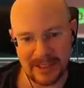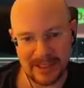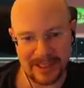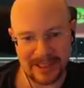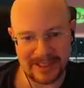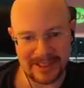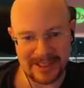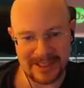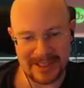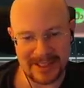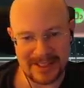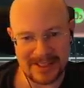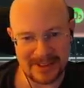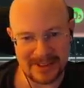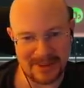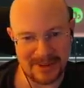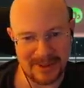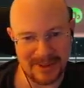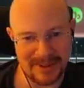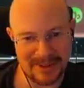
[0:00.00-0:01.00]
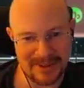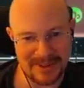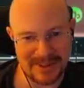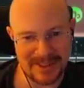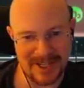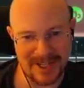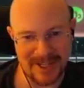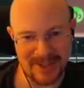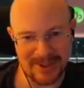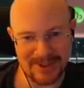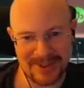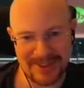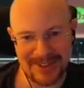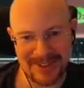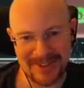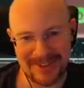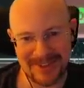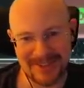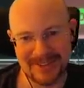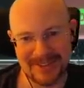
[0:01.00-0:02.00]
I like the Tesla coil sound.
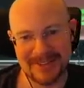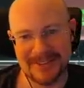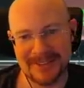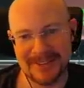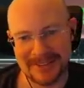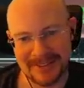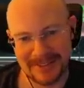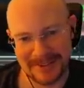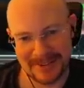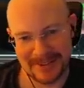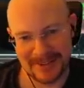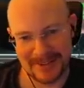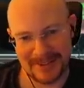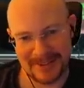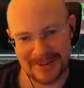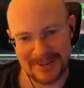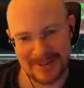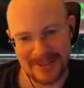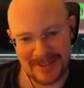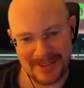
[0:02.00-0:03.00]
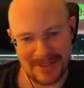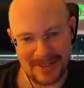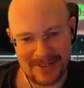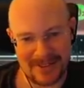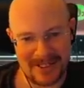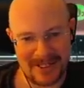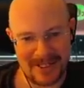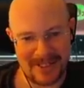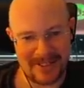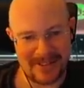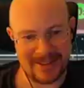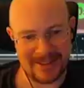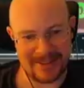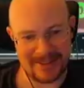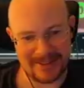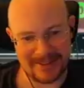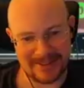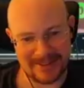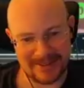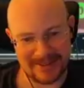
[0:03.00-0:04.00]
Sounds like...
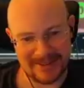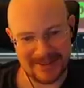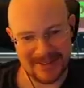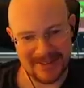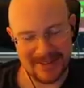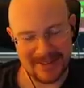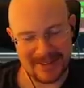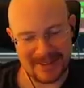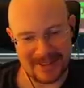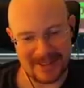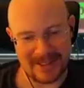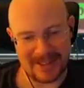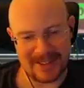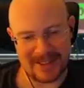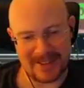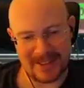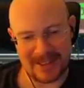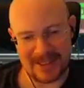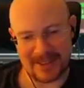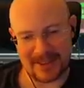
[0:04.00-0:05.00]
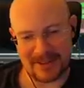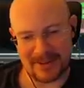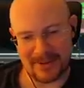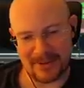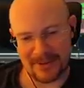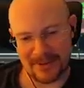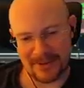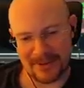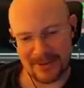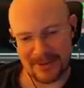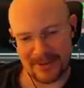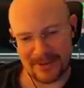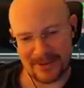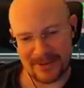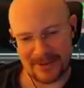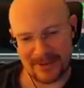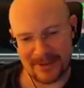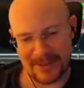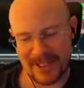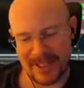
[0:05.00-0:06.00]
Sounds like the Tesla...
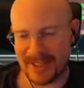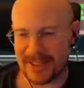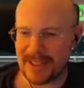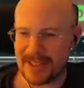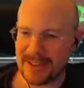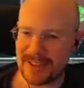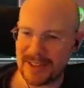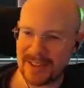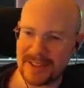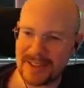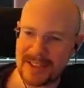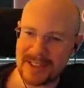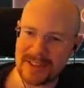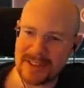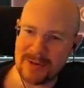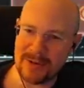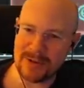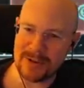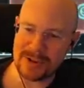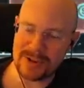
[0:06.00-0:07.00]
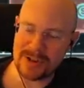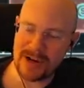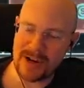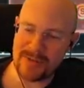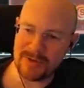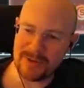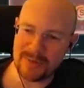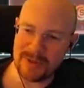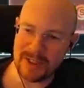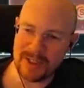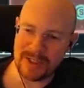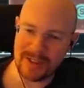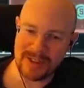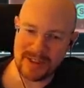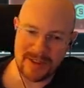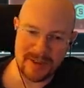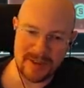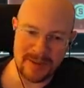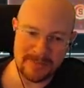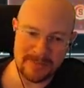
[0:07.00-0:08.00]
Yeah, it sounds like the Tesla coil shot from like,
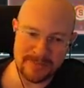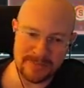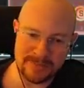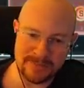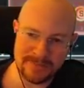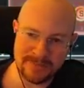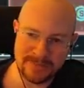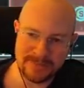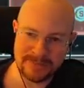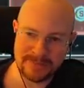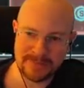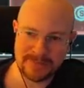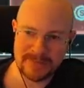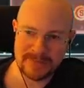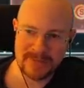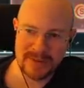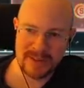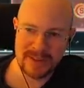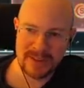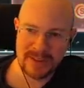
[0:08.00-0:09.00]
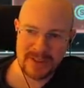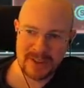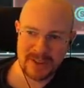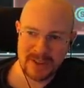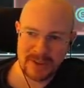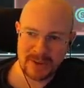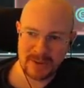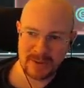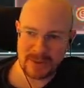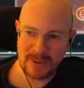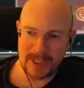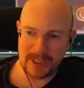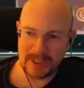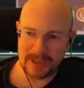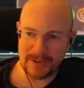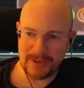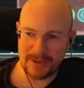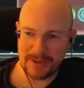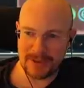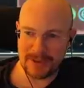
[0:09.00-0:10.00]
um... Red
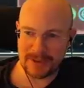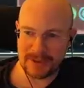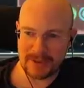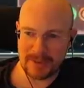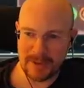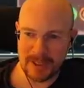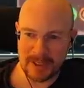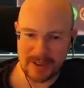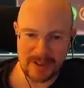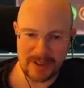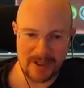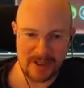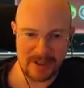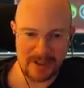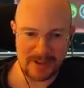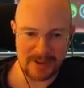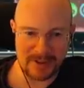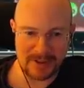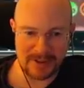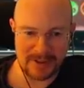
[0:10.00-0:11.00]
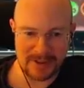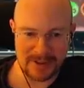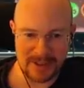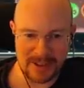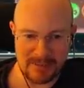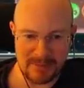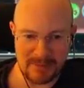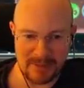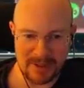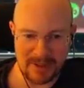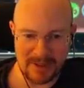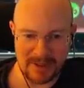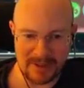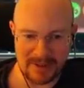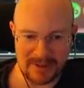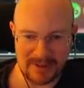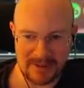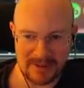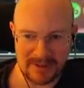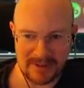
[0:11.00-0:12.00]
Alert, Command and Conquer type
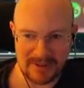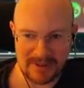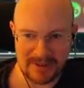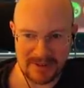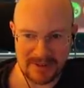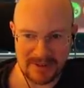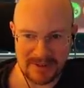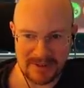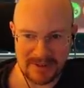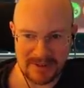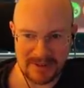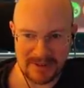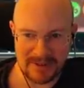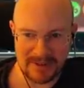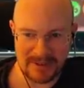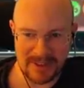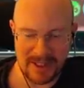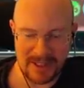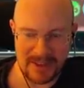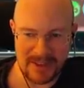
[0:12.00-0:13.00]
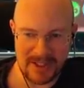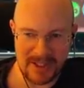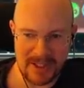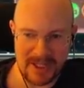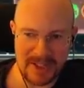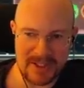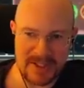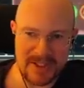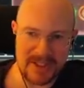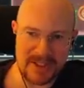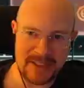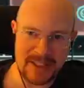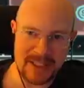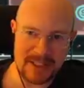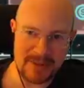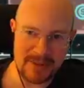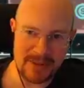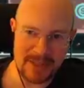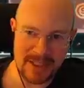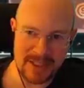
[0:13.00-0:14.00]
thing. I think I think
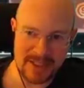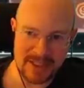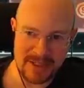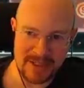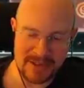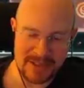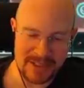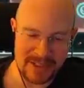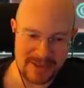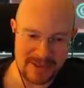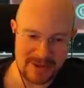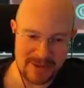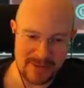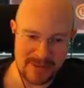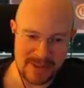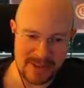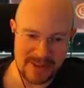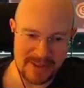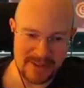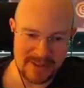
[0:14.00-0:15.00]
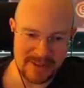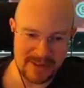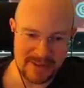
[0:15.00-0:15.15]
that's what that sounds like to me.